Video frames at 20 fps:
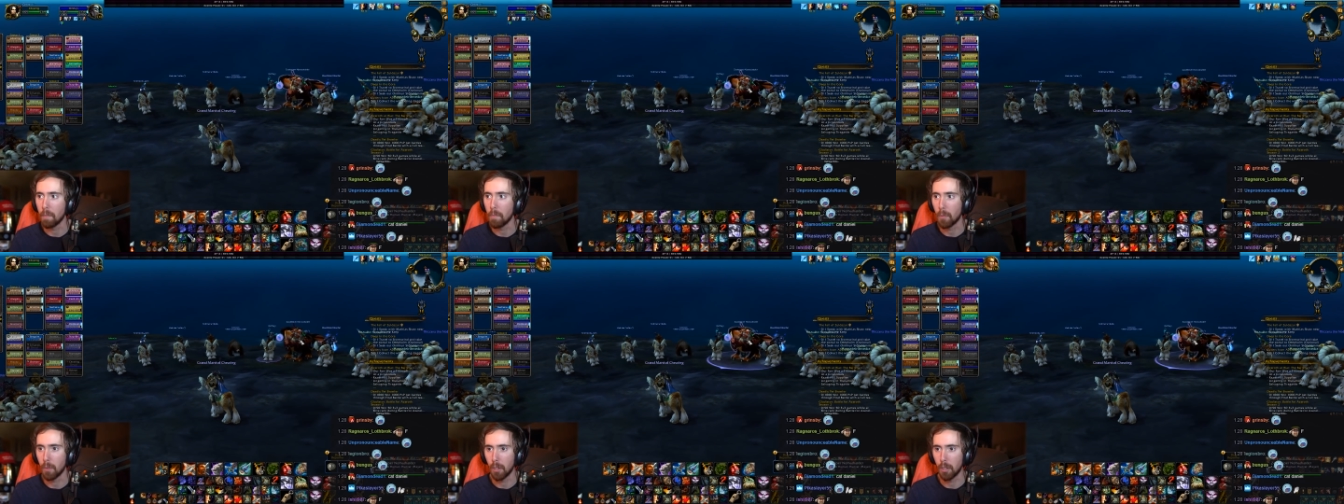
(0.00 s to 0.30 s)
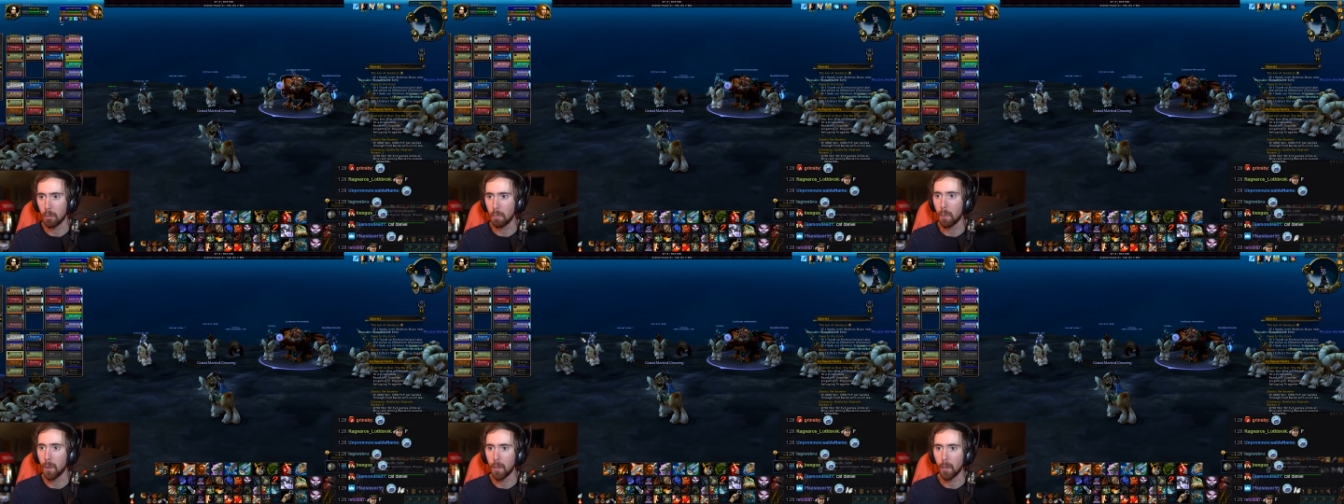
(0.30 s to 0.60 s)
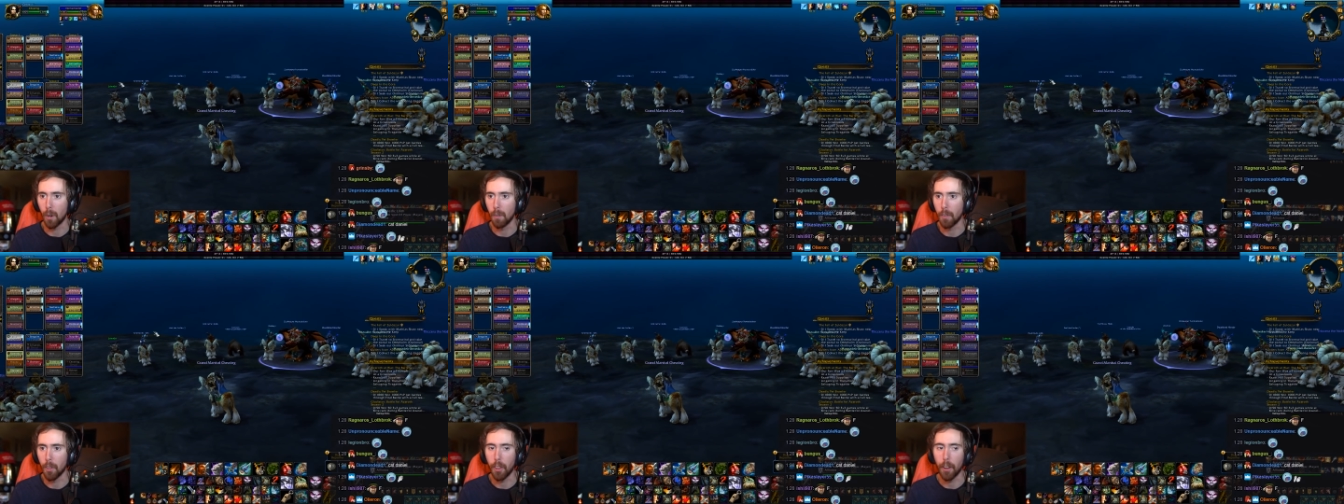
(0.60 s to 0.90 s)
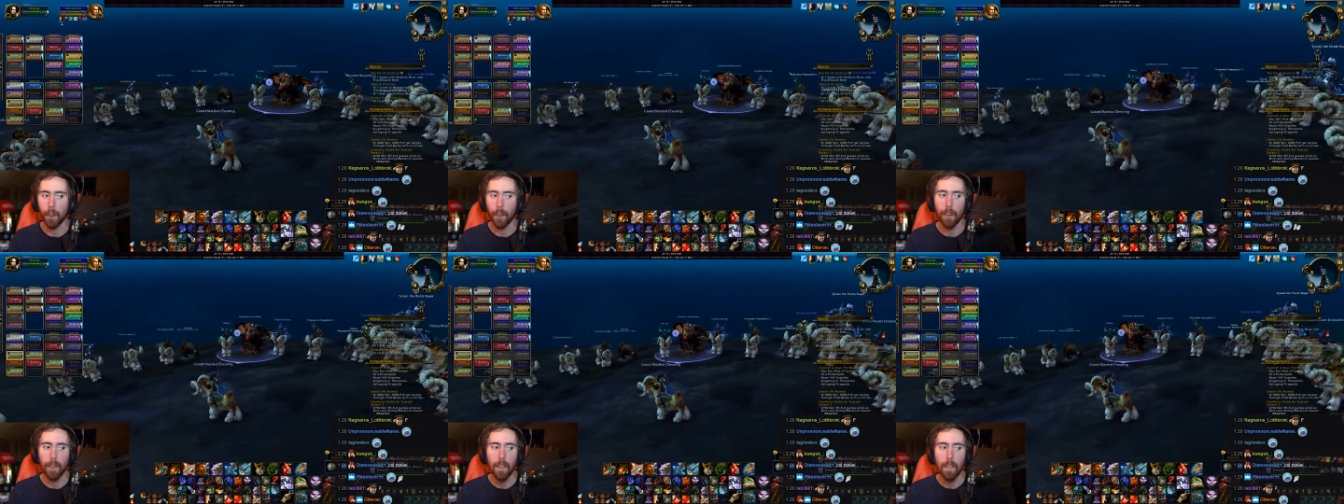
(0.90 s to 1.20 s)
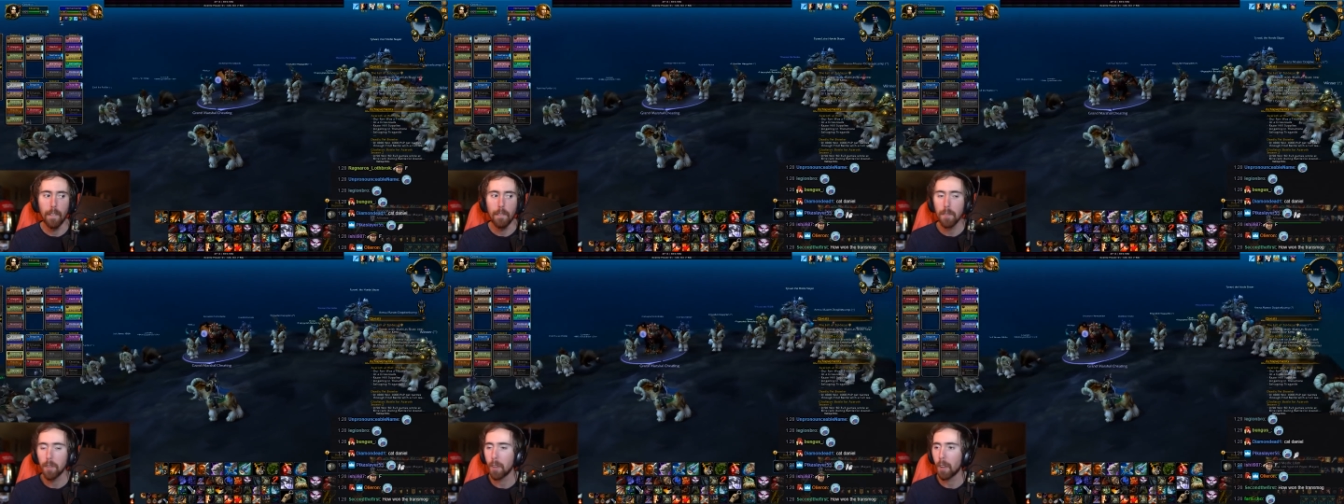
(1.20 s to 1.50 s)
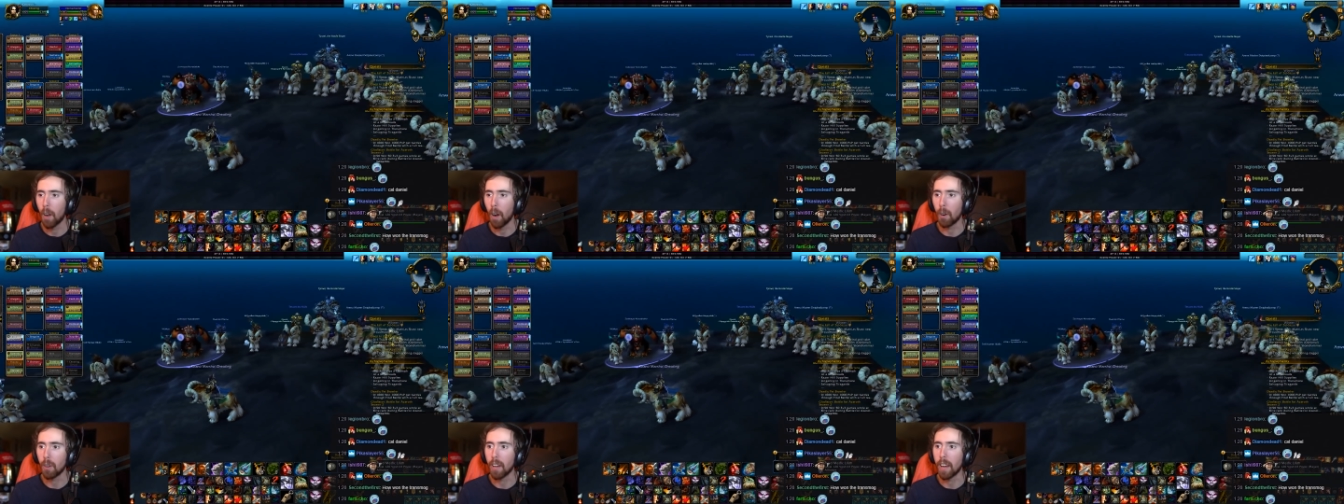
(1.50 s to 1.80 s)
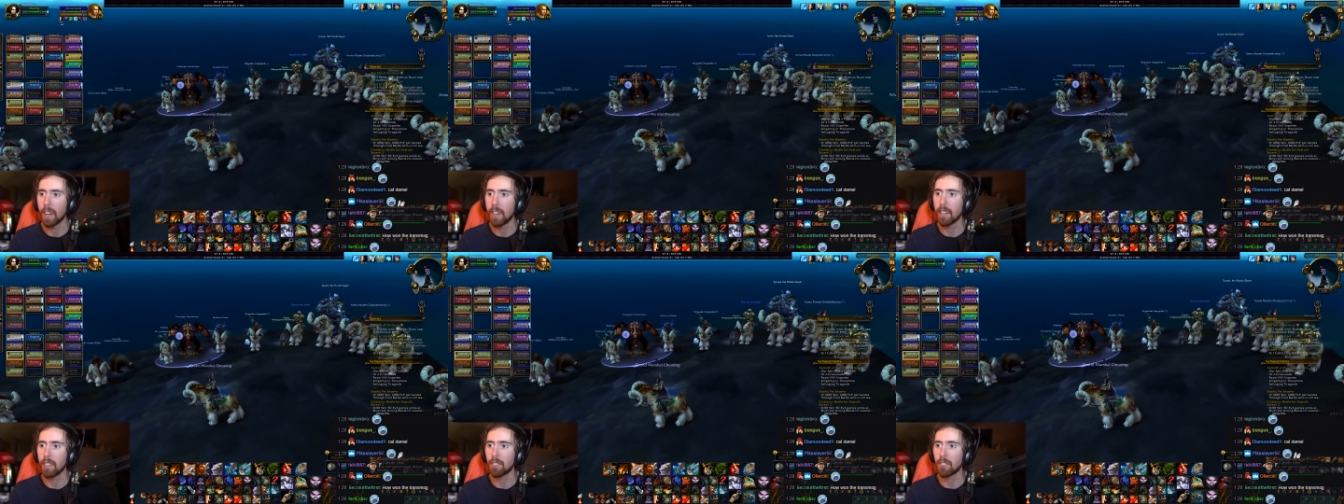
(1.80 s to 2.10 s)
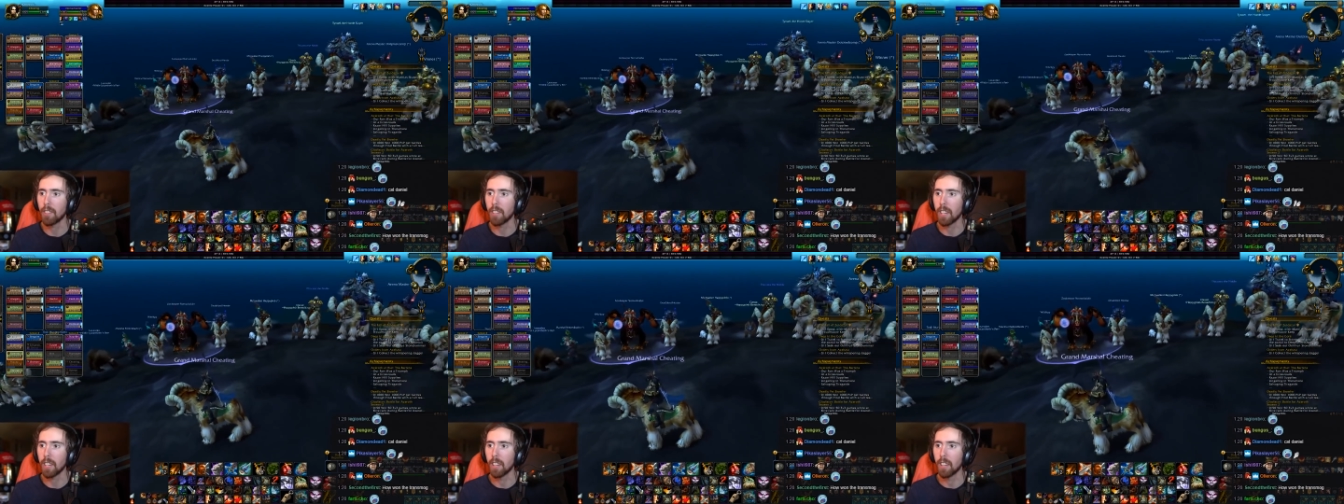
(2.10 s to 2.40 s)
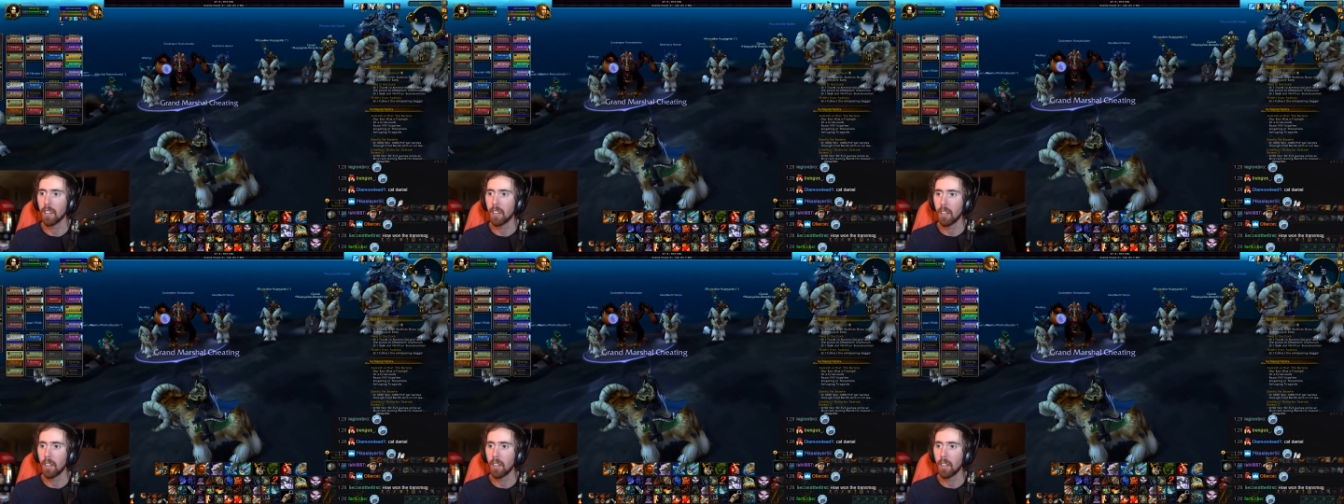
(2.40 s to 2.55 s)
We'll just put you over there. Okay, let's see.